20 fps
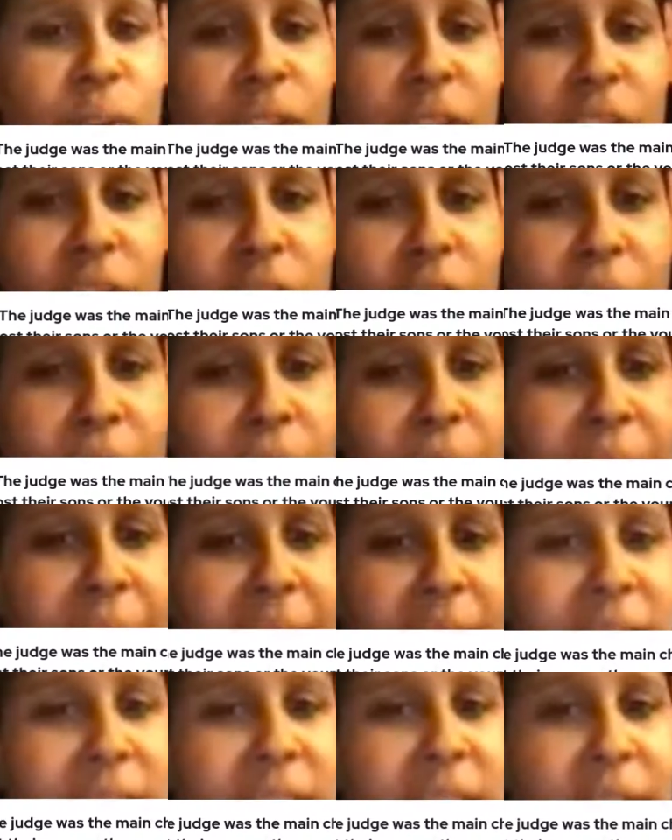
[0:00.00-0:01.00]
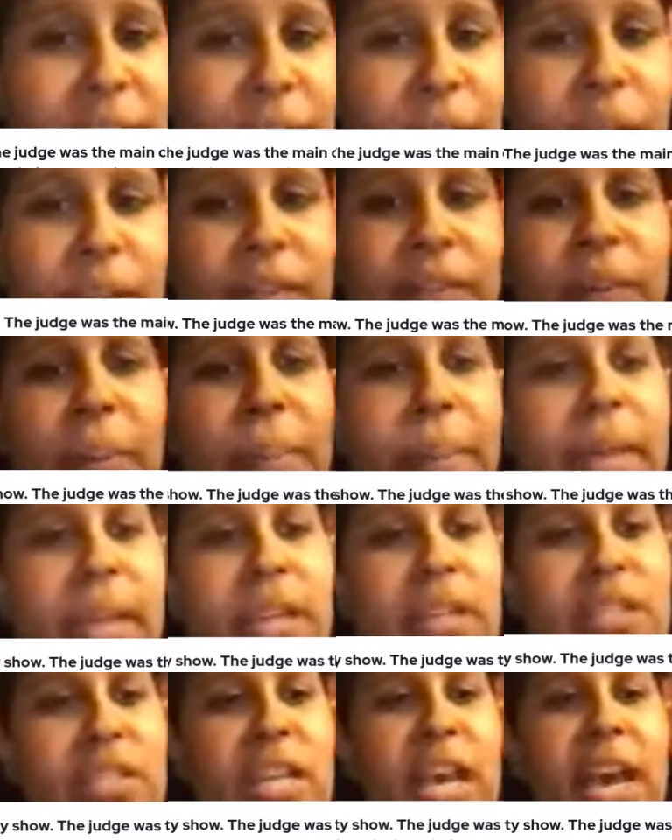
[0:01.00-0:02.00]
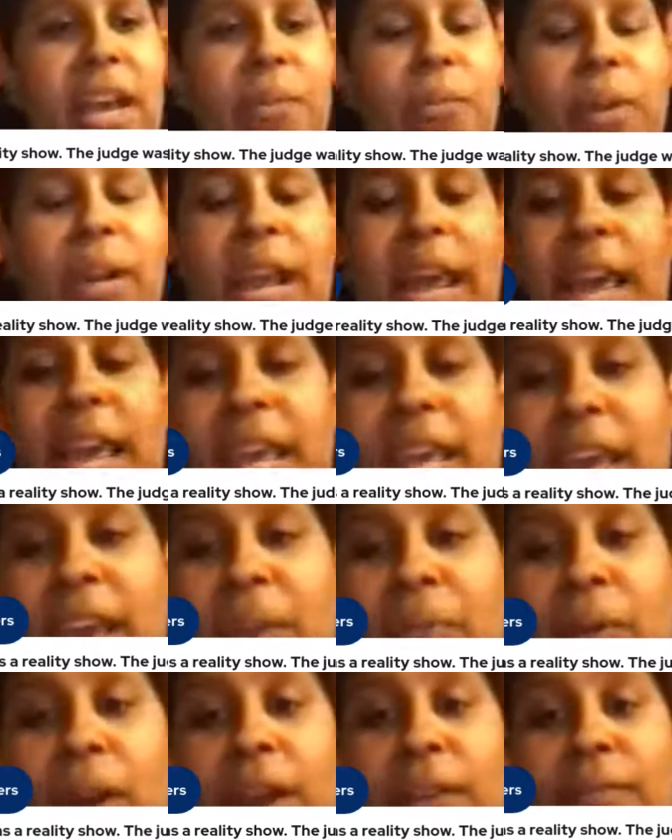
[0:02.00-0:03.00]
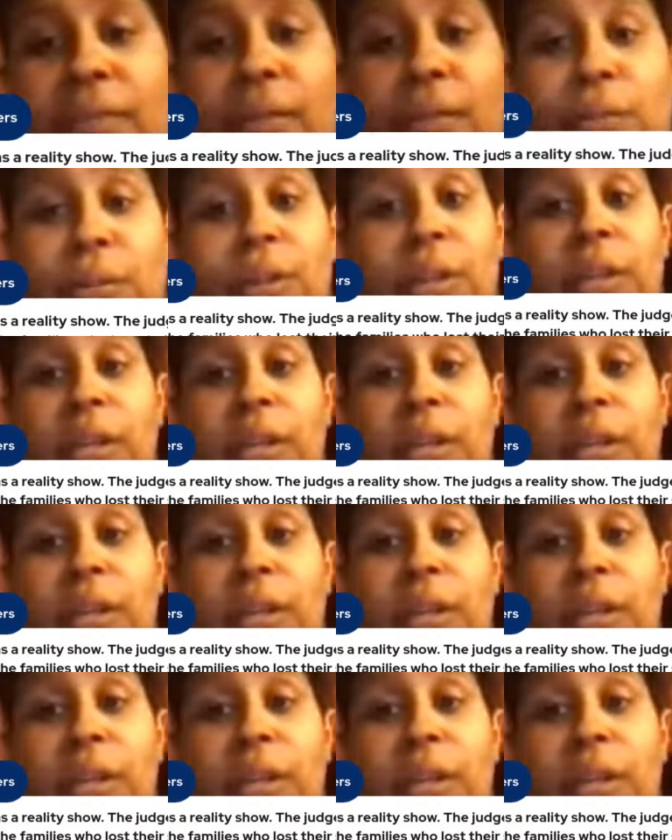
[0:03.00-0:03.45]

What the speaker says: the young man suffering from being shot with an AK rifle.